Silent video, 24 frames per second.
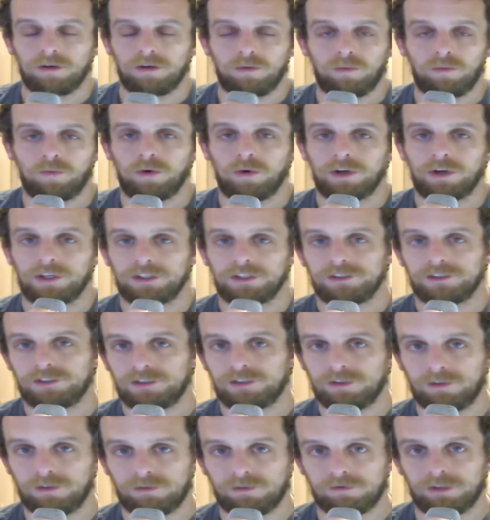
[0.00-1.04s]
one inch
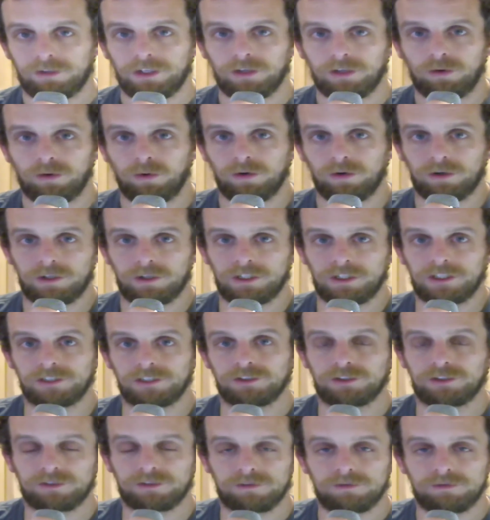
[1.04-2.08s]
to three quarter
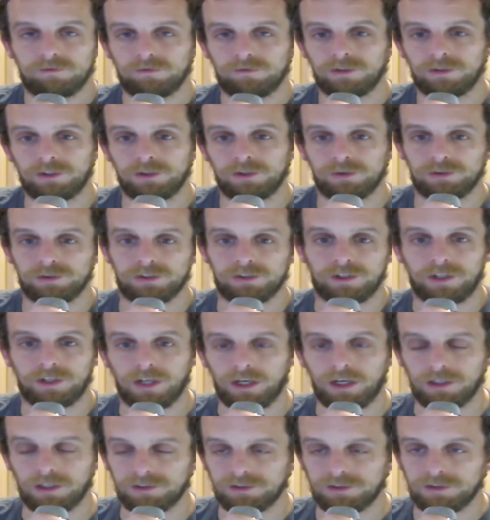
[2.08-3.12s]
inch reducer
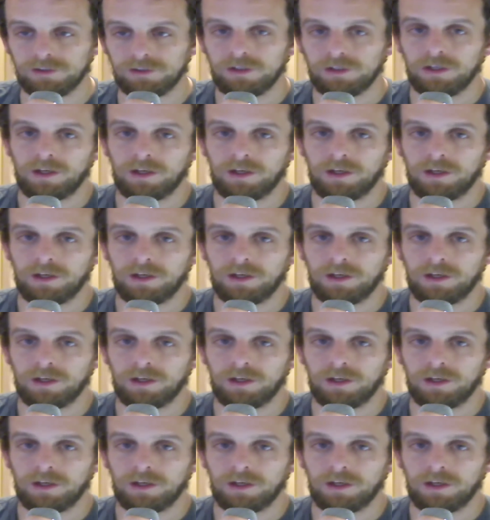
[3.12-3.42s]
nuts.